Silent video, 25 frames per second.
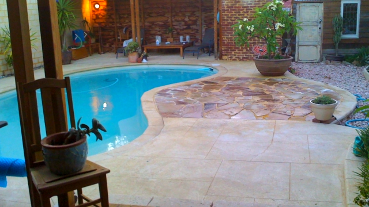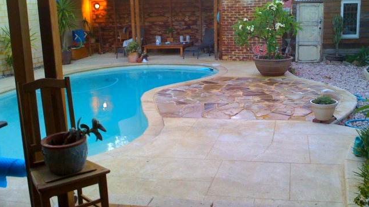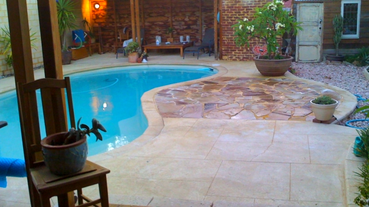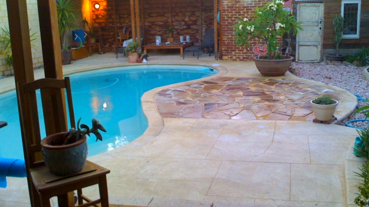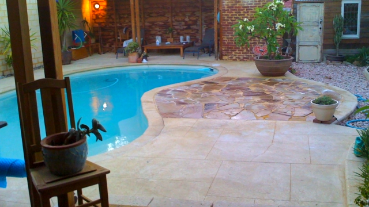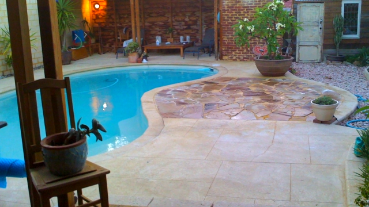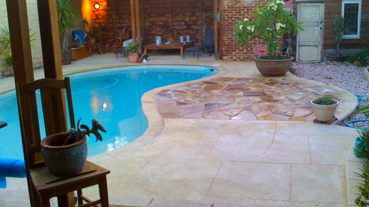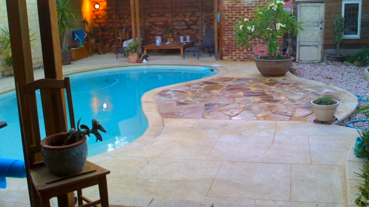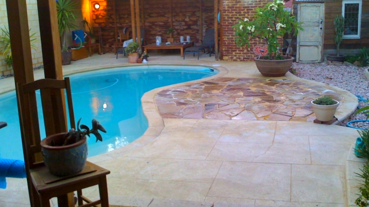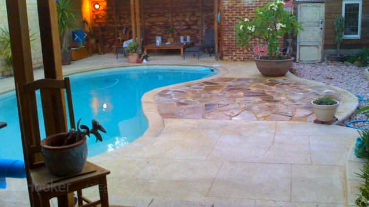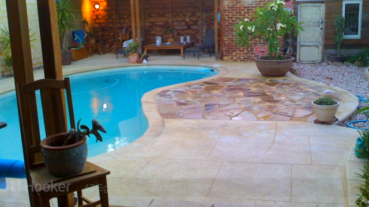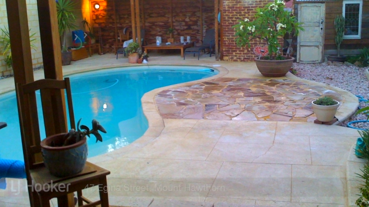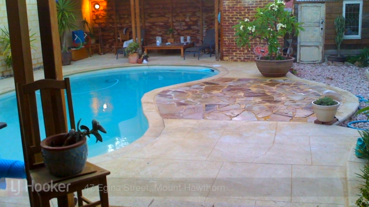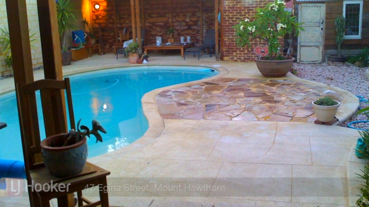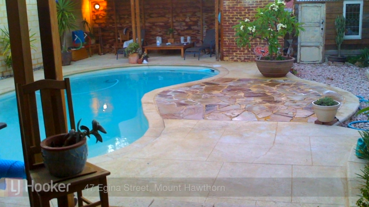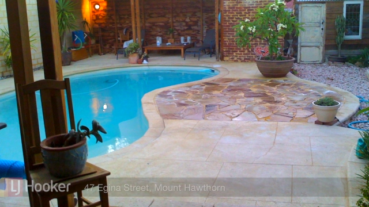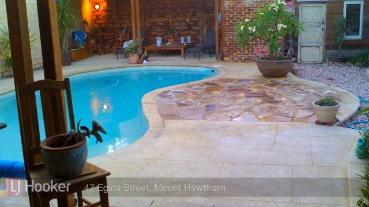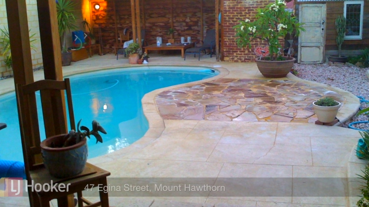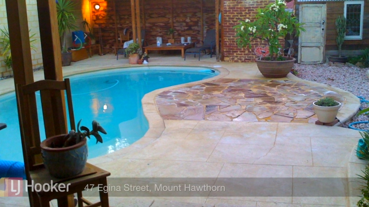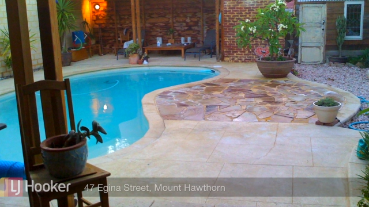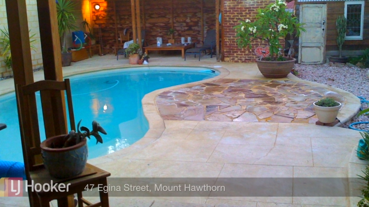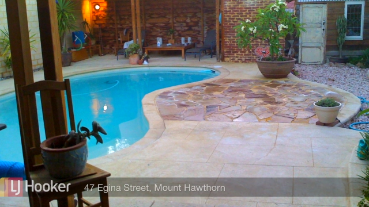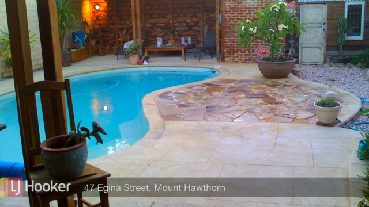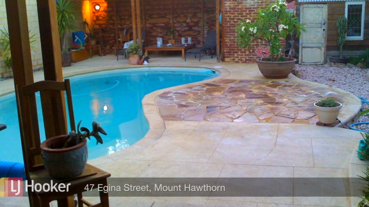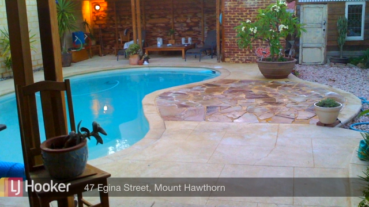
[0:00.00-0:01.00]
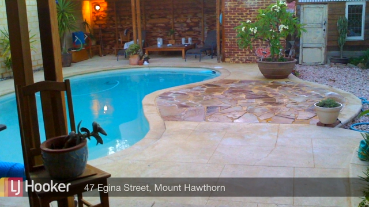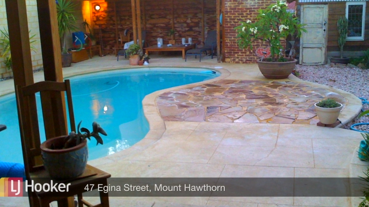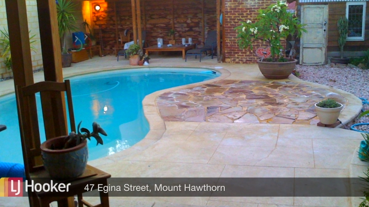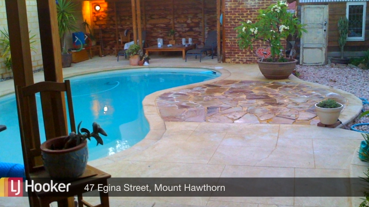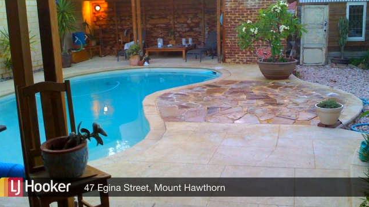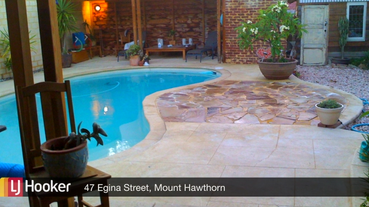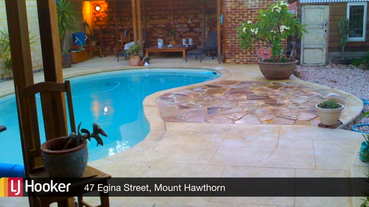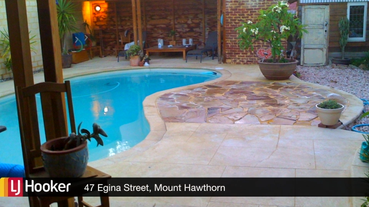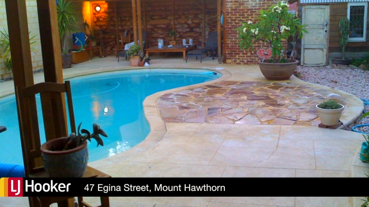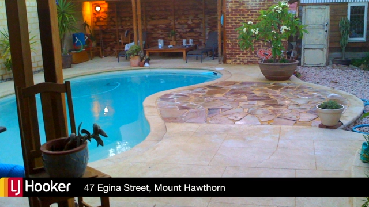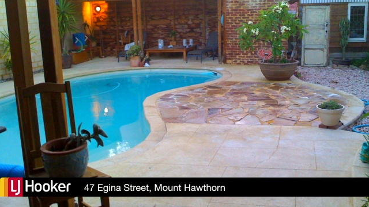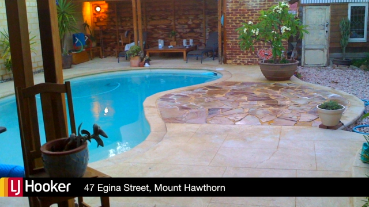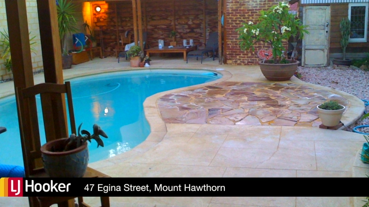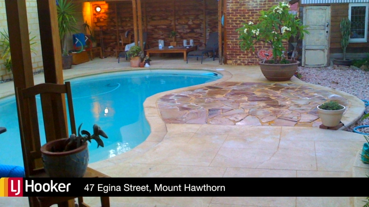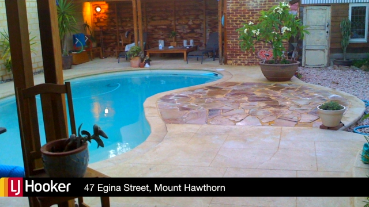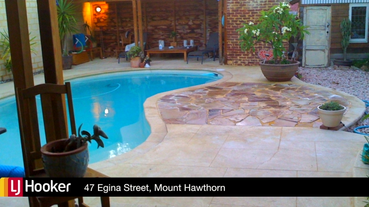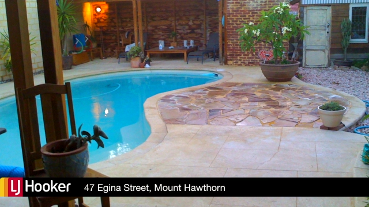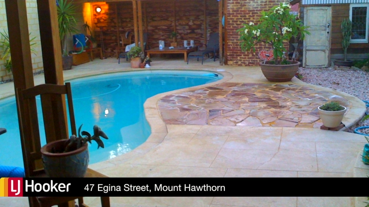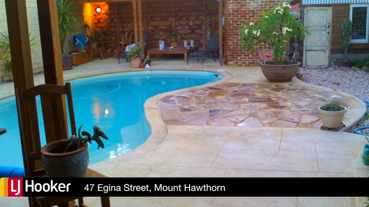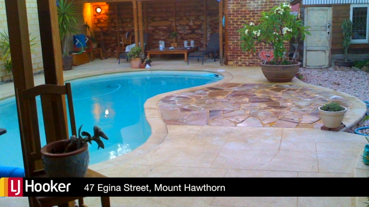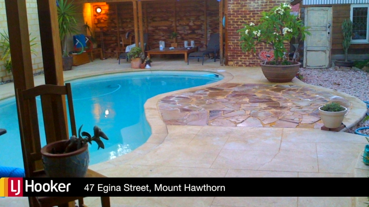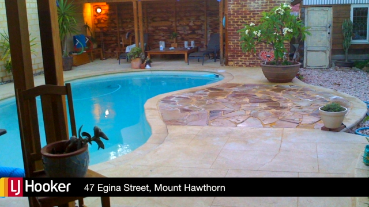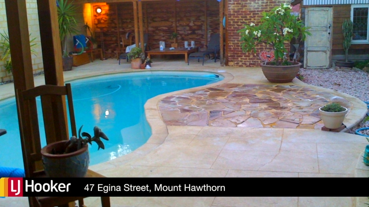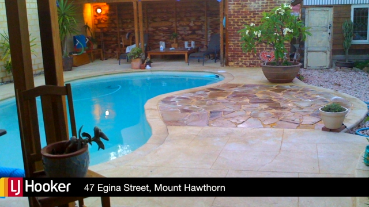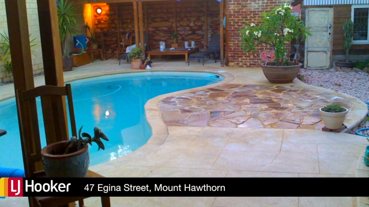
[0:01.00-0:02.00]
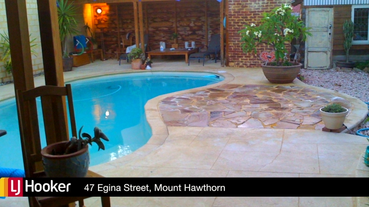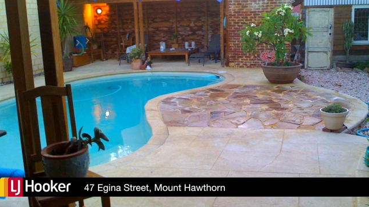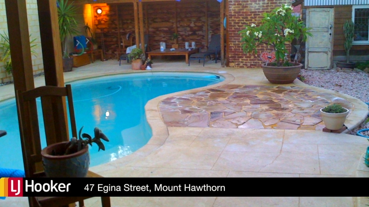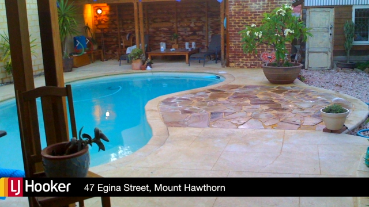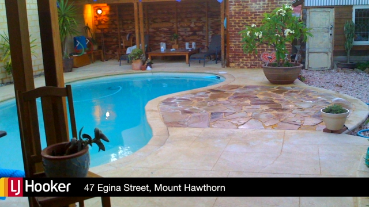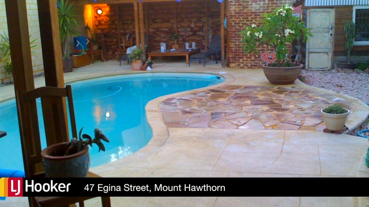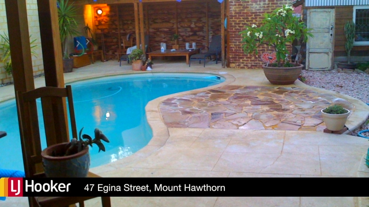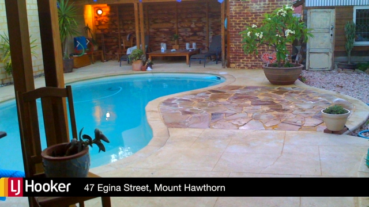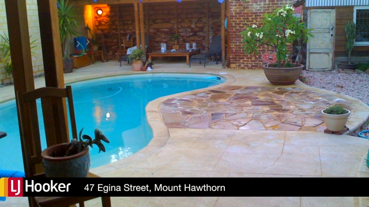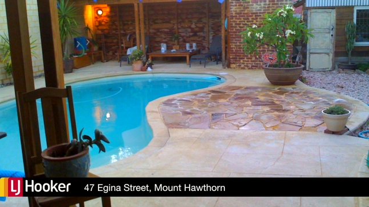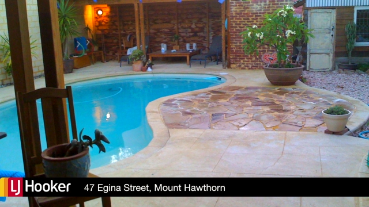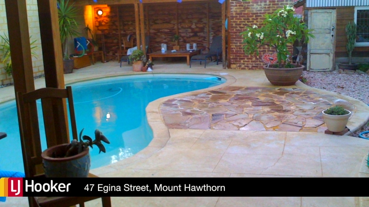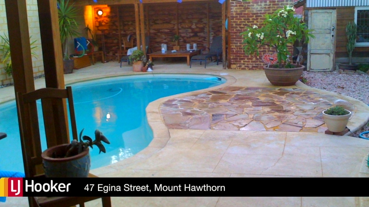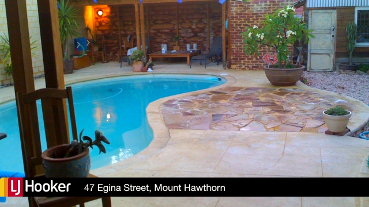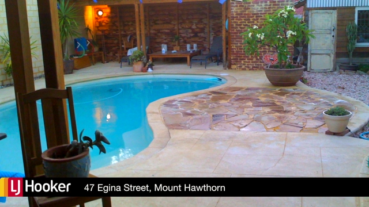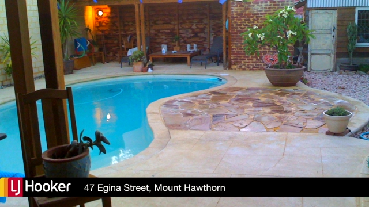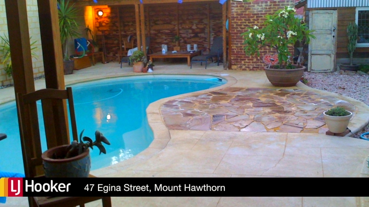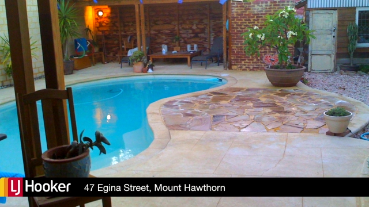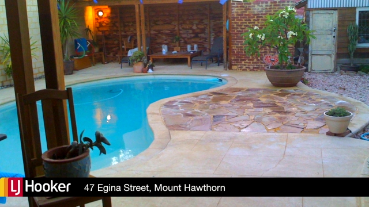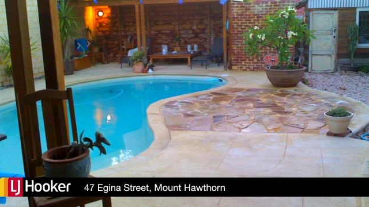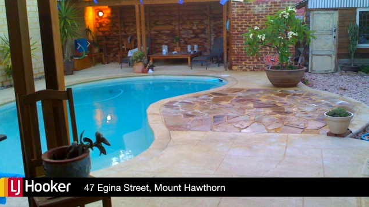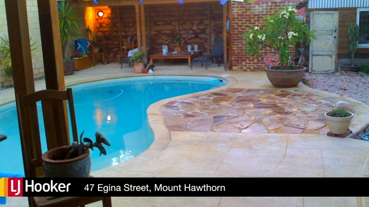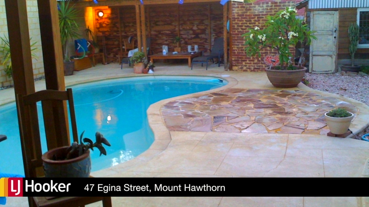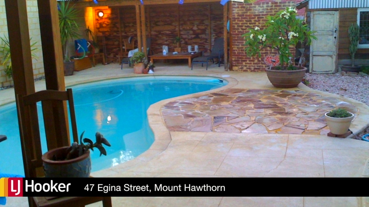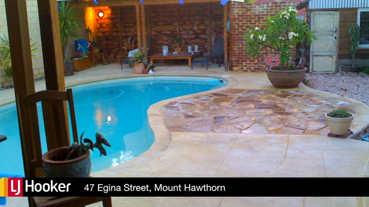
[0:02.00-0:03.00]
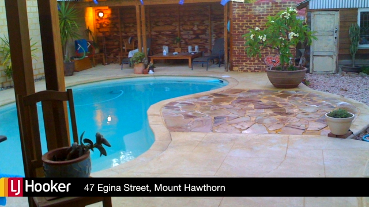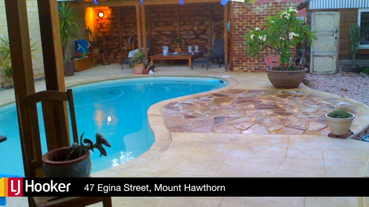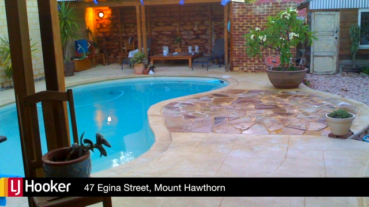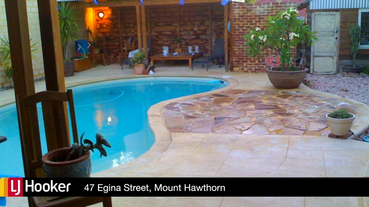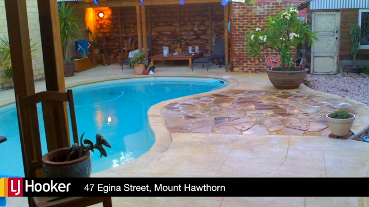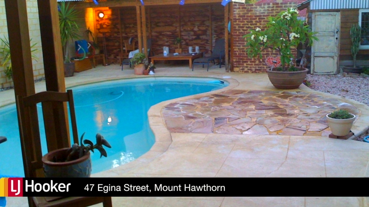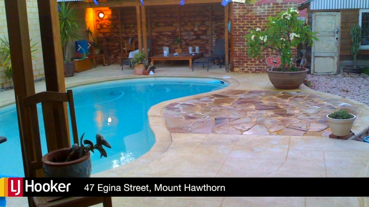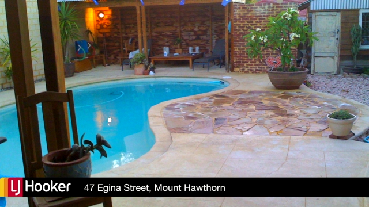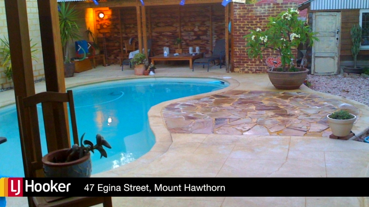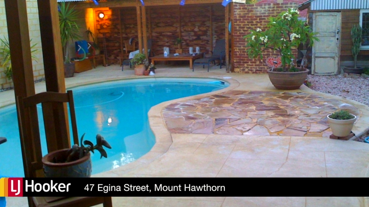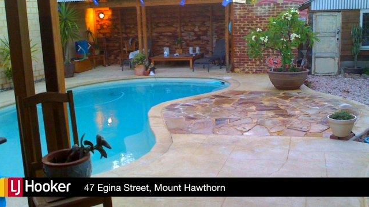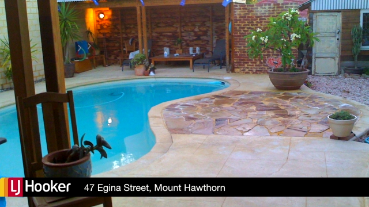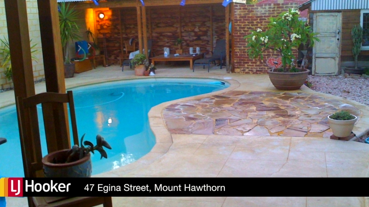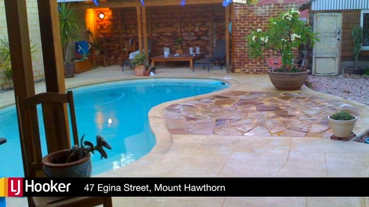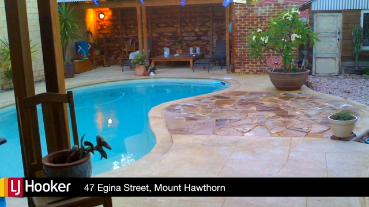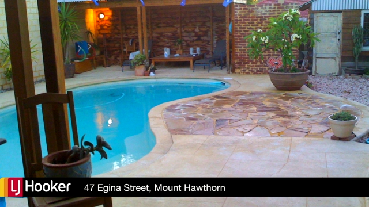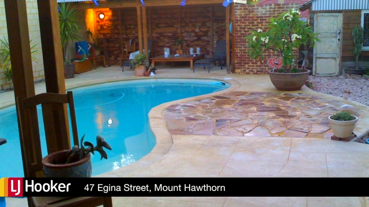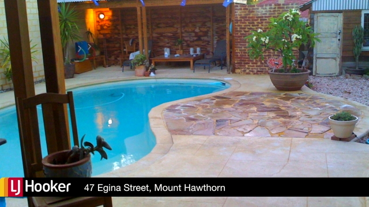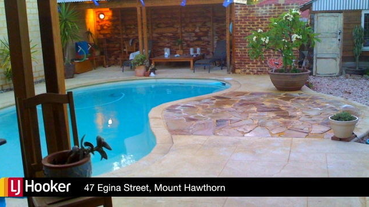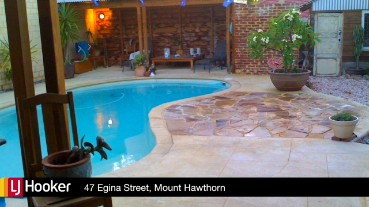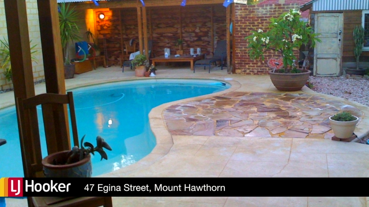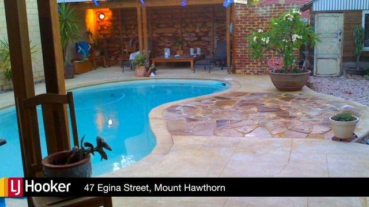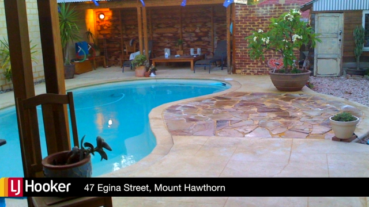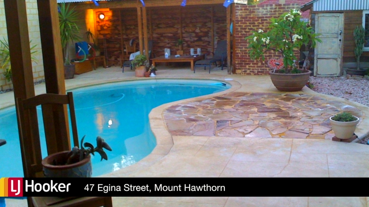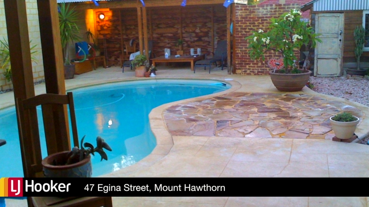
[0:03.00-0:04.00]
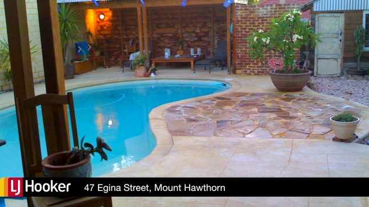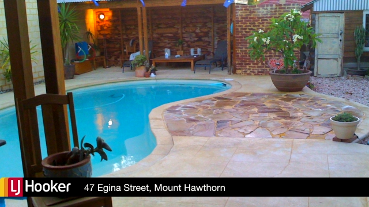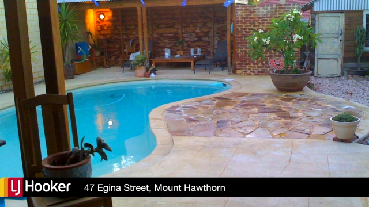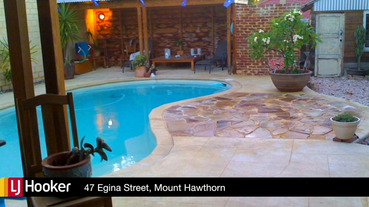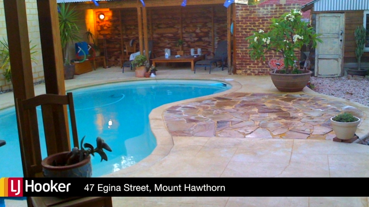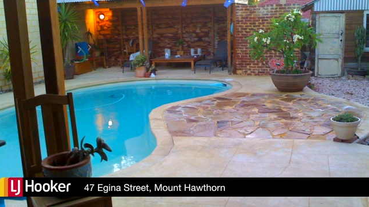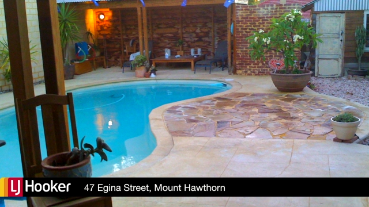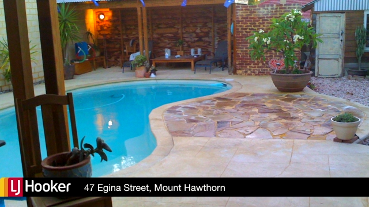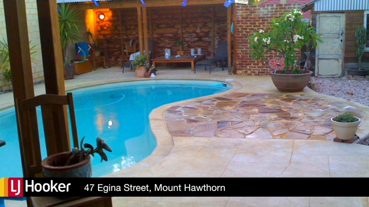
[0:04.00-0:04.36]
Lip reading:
[unreadable: no face in view]